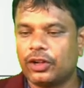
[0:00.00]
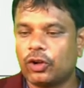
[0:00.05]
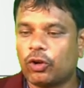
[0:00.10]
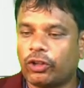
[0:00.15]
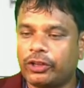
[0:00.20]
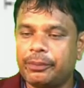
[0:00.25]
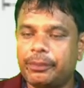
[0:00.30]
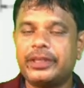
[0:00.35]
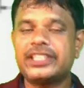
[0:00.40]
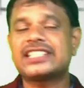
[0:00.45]

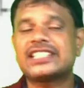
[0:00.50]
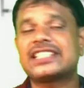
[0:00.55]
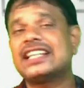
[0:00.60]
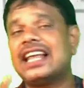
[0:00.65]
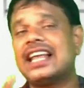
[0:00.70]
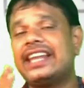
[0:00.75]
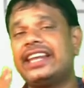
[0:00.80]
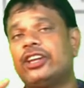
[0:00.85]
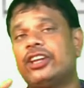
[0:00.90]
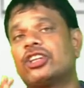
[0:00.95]

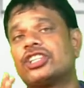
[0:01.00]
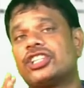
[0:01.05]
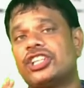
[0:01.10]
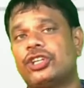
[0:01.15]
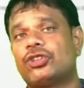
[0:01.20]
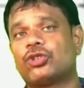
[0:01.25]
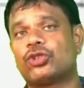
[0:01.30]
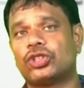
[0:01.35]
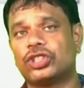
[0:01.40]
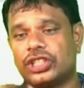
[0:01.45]
Conventional energy
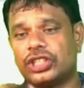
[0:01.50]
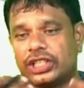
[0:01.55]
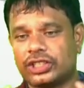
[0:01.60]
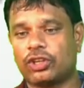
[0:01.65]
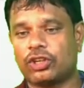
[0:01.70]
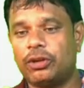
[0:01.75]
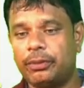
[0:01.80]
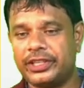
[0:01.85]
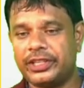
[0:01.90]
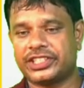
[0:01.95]
resources,
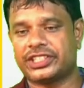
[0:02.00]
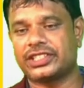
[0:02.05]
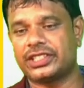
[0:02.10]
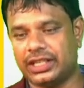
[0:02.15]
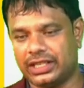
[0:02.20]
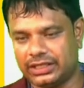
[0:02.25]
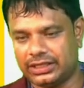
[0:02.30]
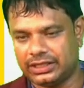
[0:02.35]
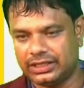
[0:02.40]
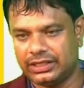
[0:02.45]

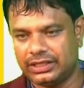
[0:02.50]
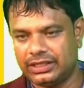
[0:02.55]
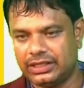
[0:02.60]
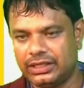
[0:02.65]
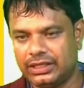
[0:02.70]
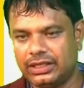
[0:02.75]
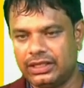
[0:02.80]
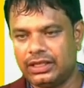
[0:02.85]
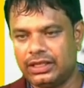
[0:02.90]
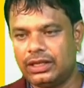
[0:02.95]
conventional.
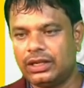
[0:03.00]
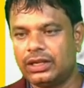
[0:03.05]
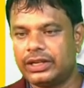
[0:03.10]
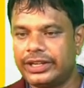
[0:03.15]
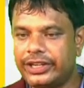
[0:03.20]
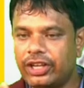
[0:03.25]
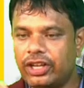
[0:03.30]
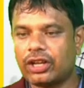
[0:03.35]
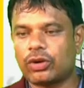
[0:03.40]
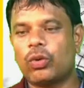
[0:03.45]

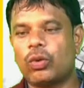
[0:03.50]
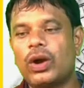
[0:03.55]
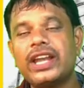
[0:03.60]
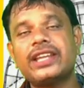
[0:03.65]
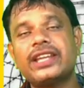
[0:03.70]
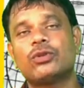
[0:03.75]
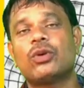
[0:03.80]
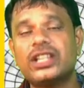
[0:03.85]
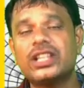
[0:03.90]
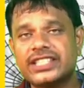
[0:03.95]
Dear, what
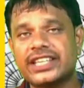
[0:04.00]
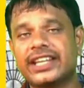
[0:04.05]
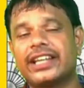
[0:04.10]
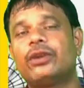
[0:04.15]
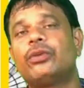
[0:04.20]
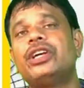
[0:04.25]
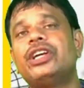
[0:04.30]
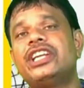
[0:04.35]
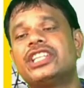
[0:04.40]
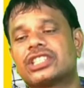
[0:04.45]
is, once
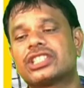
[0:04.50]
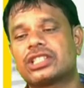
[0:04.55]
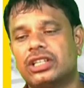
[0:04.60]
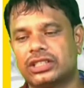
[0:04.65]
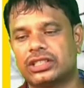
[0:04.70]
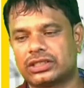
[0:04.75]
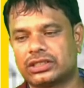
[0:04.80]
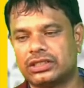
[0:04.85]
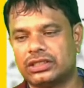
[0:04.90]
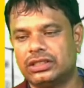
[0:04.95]
again we
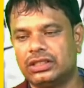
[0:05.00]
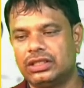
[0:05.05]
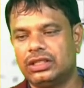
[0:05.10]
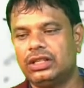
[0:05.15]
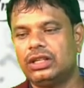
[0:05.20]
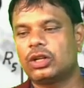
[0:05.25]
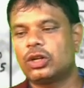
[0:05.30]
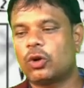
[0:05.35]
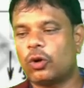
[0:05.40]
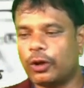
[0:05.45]
discuss,
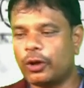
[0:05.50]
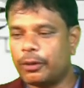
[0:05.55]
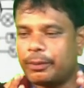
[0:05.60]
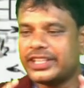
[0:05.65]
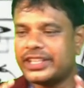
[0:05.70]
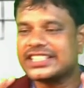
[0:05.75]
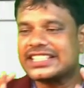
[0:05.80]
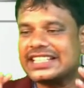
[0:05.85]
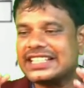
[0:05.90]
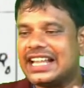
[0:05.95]

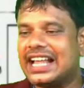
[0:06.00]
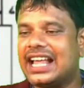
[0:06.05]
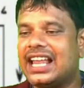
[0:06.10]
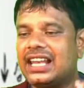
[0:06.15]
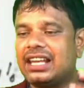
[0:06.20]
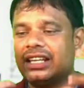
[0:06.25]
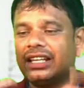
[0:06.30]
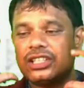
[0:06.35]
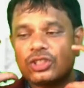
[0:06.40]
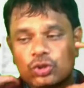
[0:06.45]

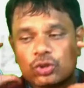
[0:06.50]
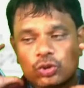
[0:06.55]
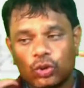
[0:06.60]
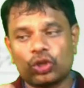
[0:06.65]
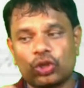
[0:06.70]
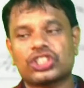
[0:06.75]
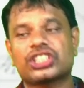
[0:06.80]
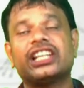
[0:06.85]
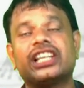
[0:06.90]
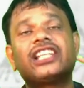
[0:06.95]
conventional
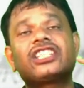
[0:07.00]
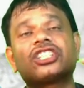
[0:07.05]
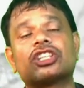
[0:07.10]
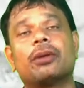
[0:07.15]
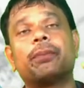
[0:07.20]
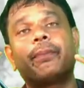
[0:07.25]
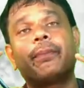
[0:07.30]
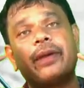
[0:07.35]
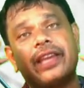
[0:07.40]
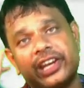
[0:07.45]
sources
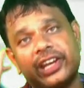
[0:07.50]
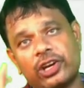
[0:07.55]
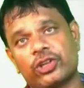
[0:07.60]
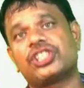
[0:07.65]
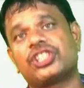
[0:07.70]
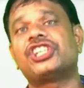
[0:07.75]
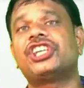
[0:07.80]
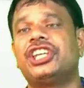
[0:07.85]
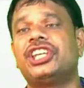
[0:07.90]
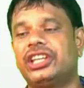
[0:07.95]
of
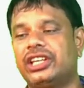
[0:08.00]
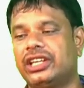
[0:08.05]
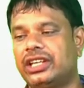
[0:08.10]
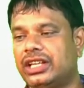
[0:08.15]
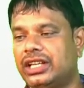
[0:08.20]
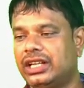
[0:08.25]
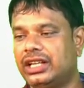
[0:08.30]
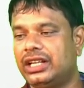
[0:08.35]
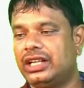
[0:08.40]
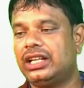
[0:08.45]
energy
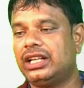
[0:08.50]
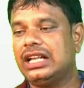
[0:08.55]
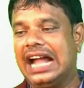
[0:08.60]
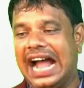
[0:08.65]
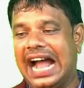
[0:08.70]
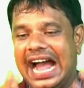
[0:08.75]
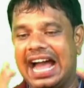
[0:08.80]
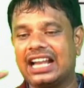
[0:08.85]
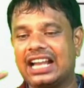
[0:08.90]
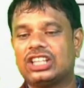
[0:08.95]

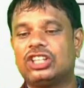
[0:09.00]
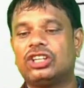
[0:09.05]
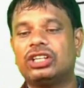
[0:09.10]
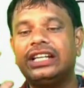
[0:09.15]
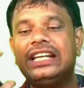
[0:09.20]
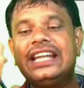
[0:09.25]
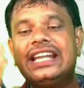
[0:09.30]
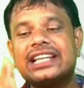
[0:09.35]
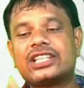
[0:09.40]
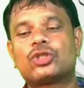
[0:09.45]
are the
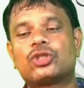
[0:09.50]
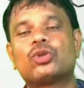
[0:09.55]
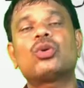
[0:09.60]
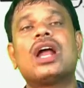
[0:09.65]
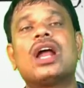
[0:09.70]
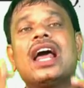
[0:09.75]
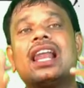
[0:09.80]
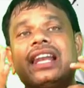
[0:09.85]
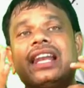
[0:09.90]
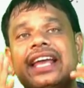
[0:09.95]

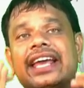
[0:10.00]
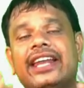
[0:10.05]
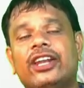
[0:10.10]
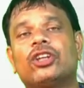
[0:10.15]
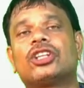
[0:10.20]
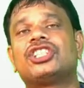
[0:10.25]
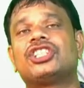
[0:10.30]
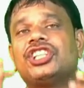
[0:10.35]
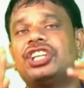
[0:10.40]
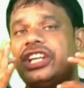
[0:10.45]
natural
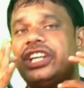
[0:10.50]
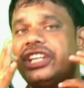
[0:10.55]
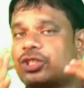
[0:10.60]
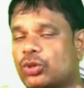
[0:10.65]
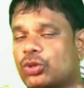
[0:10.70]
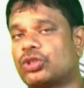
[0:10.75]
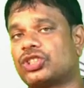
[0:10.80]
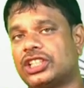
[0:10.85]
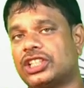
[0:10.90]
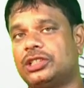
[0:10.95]
energy
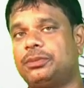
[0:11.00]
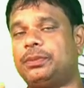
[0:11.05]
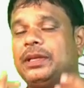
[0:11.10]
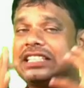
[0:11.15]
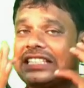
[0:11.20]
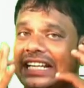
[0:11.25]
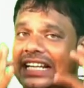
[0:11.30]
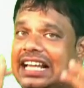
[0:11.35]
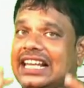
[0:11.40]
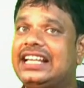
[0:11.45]
resources.
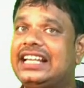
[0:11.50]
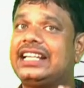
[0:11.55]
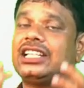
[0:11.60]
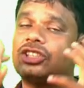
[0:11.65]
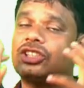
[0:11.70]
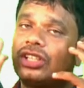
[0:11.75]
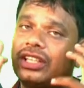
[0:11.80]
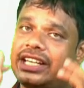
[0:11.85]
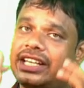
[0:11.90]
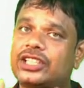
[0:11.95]
Basically, it is
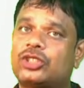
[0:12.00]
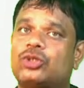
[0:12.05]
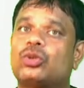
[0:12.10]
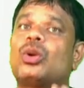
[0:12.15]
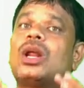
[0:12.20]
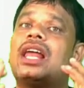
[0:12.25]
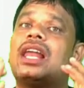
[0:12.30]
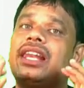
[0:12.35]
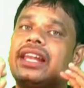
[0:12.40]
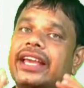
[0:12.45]
the
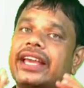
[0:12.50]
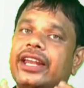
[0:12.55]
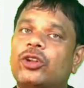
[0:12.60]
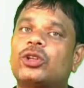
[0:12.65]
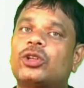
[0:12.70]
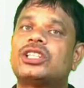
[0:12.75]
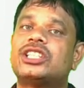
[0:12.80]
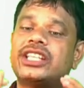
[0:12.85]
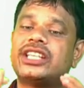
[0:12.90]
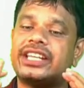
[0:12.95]
natural
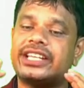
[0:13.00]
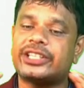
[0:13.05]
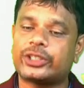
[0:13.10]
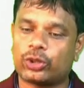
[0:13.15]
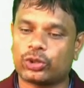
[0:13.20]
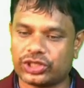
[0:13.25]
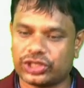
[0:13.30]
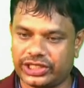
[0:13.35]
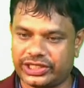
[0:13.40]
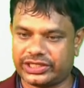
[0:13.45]
energy
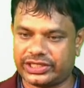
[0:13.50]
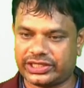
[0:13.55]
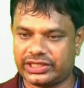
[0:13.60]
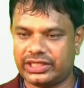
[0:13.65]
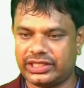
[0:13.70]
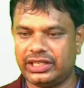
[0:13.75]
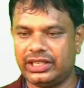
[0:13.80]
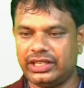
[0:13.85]
resources